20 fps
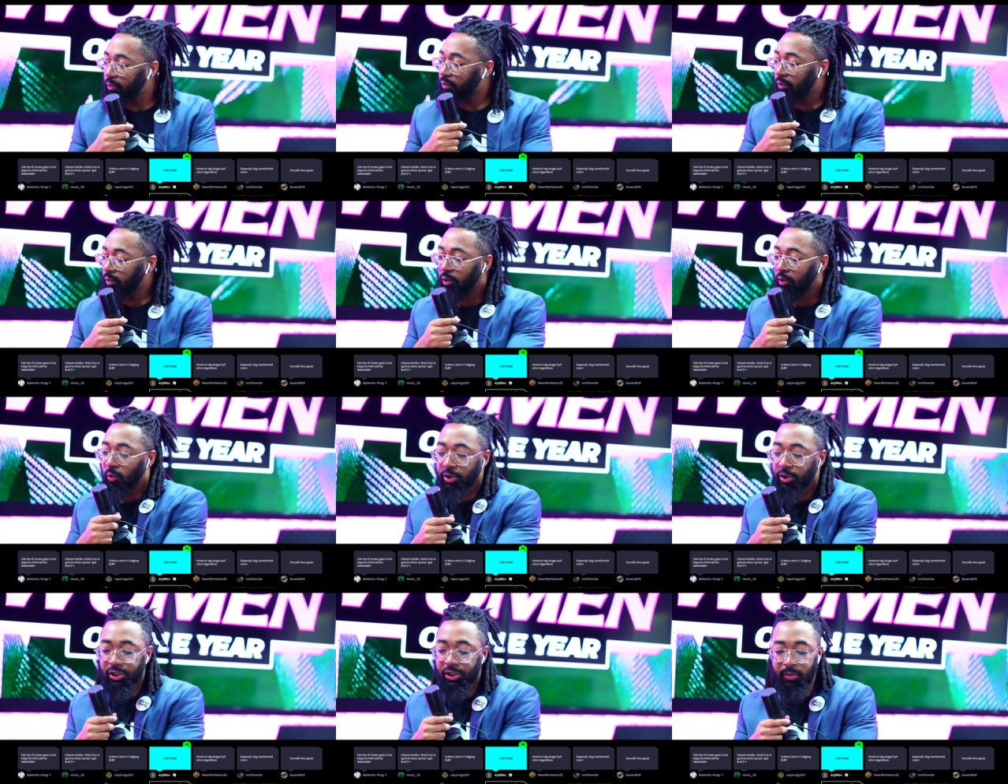
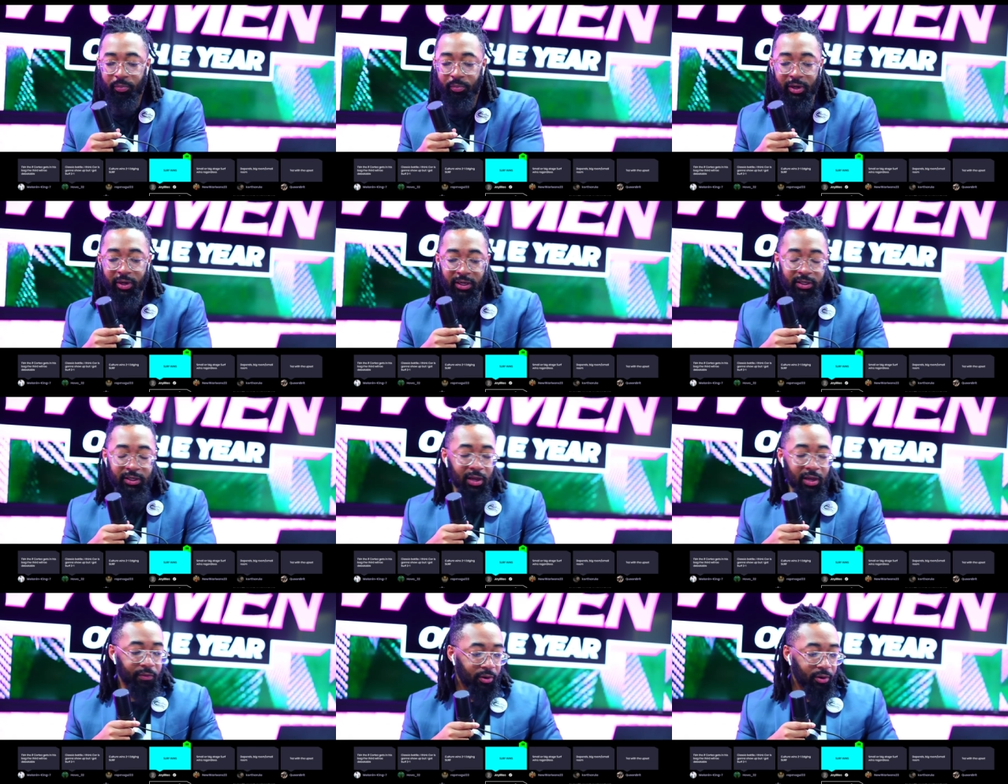What's your
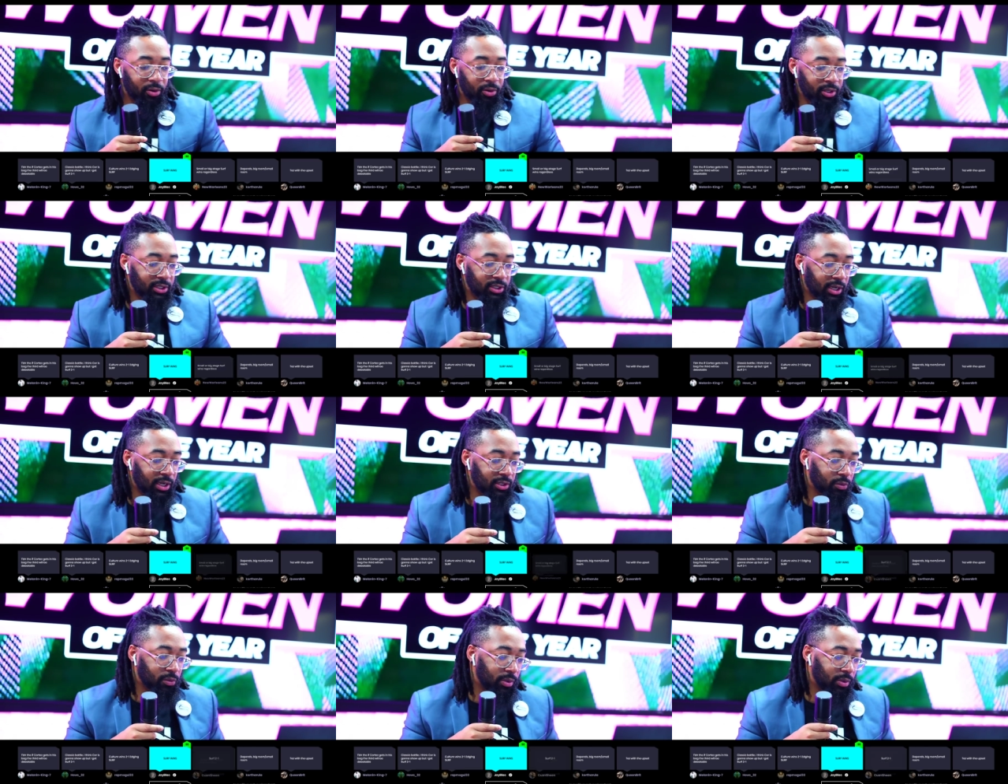breakdown for
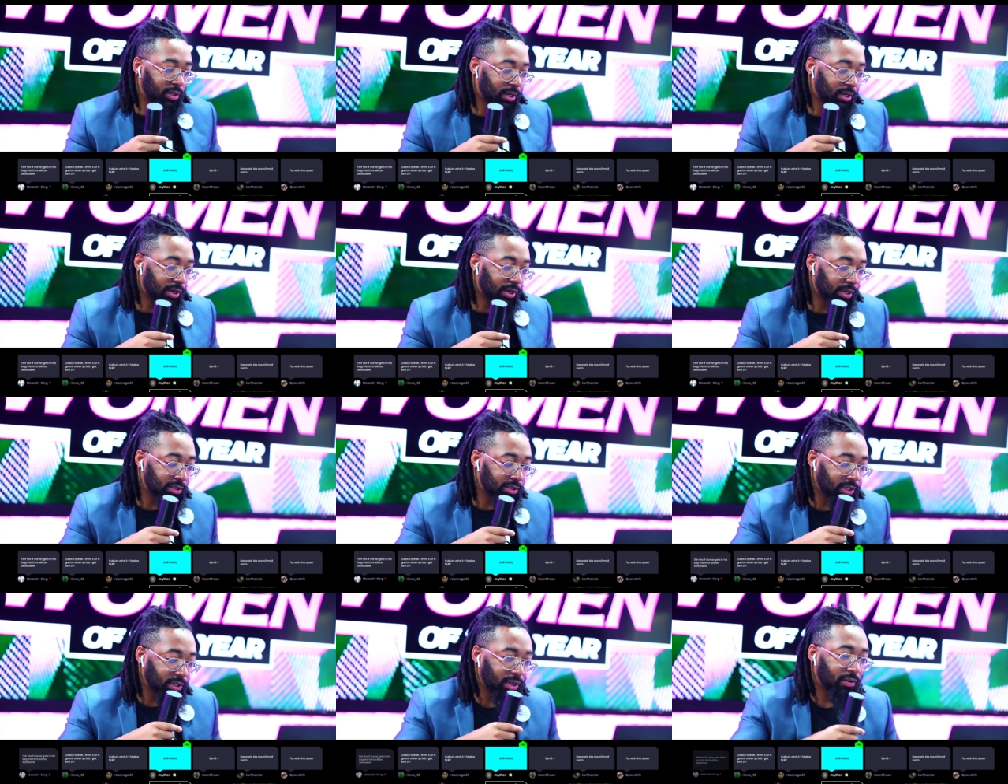Cortez winning? I'd like
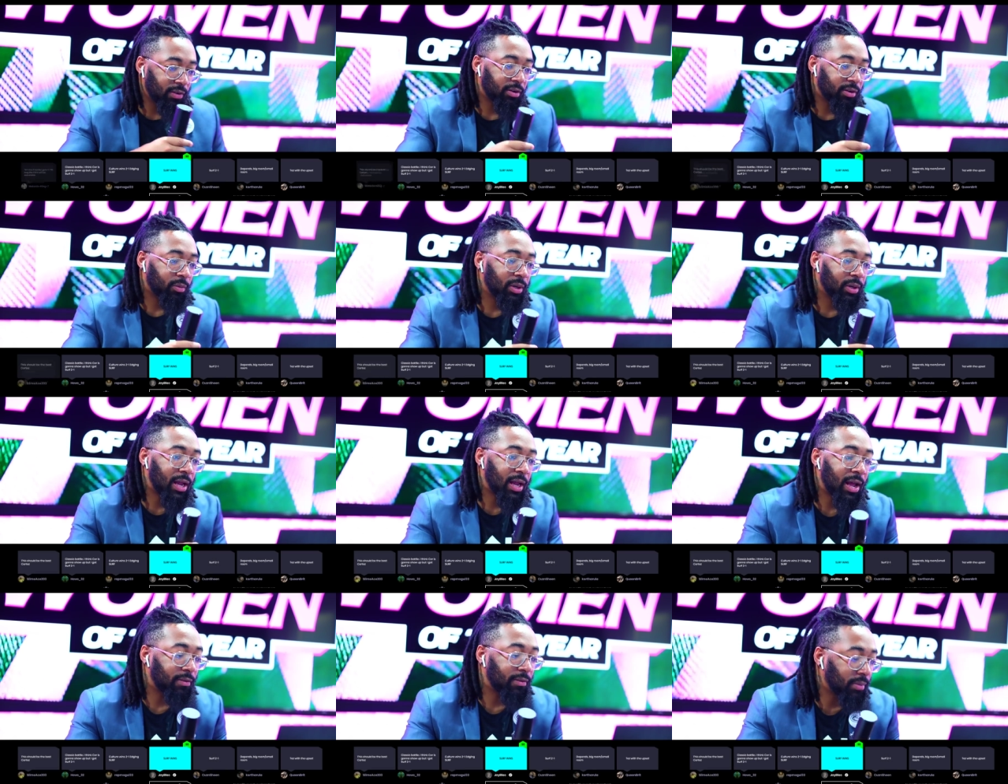to hear it. We're
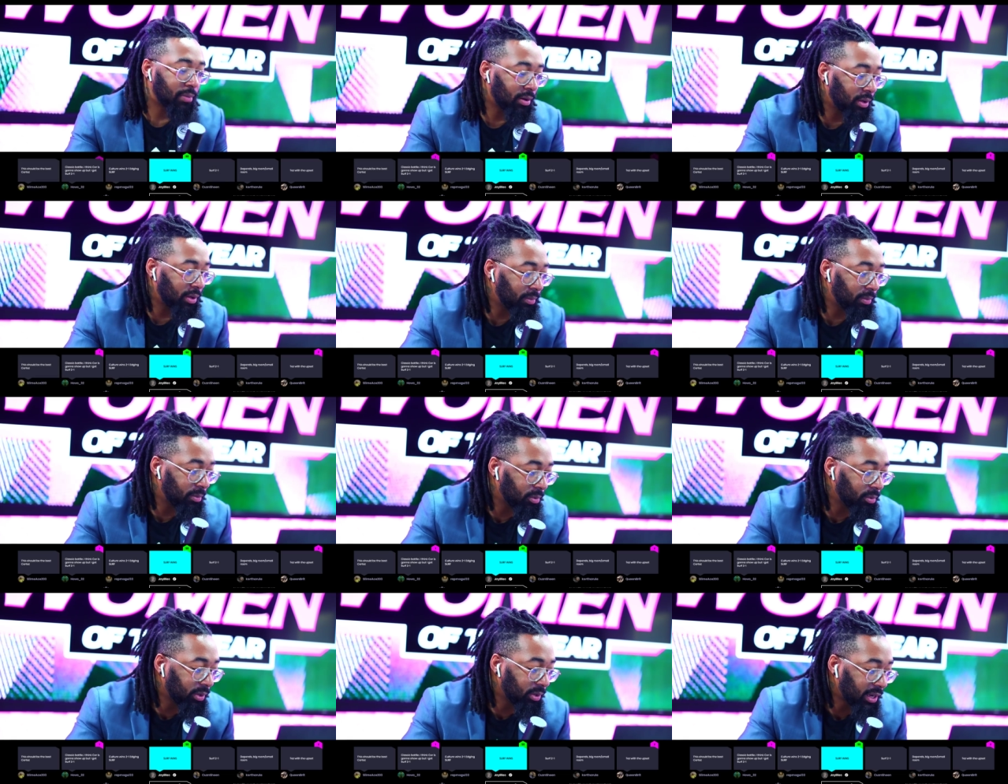live, by the way,
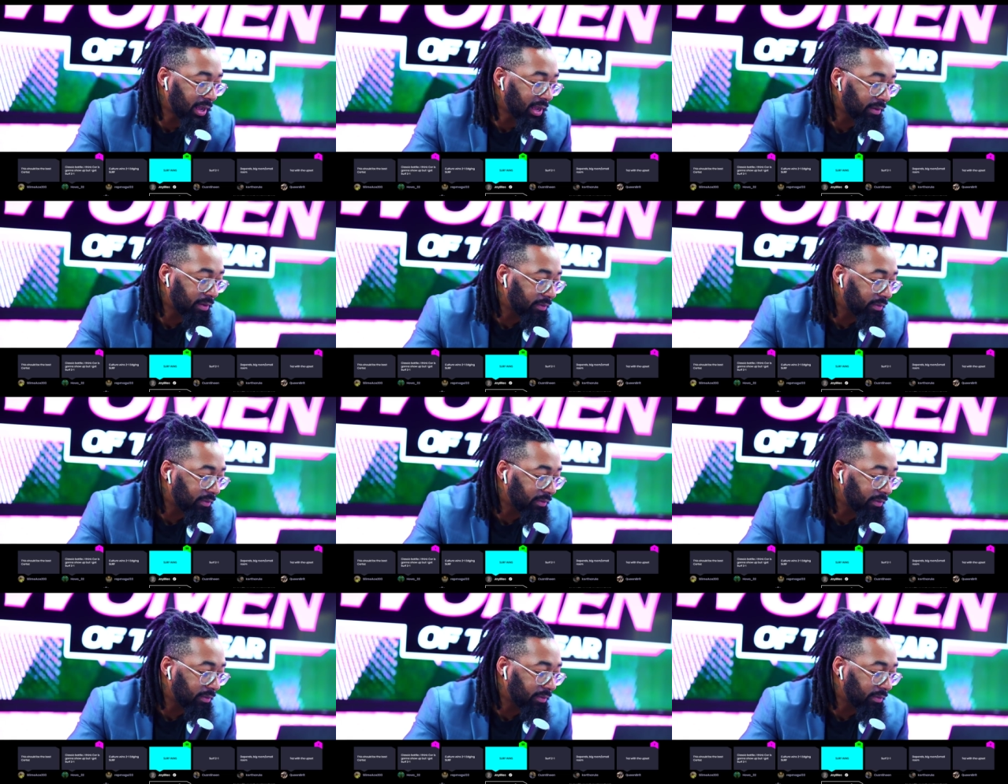people. We're live.